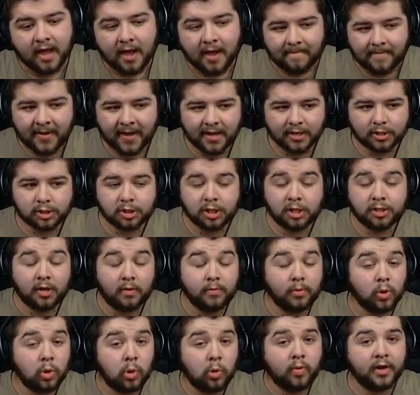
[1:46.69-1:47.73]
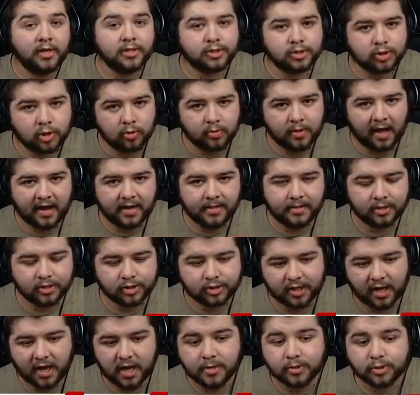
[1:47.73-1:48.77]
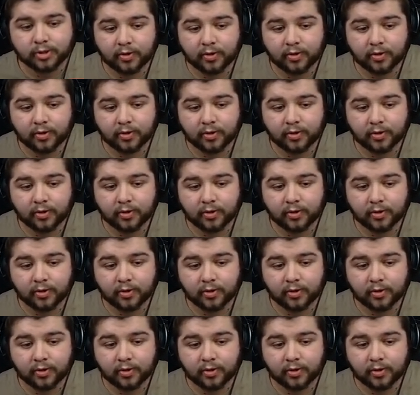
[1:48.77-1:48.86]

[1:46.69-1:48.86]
PSG don't always do that in the save,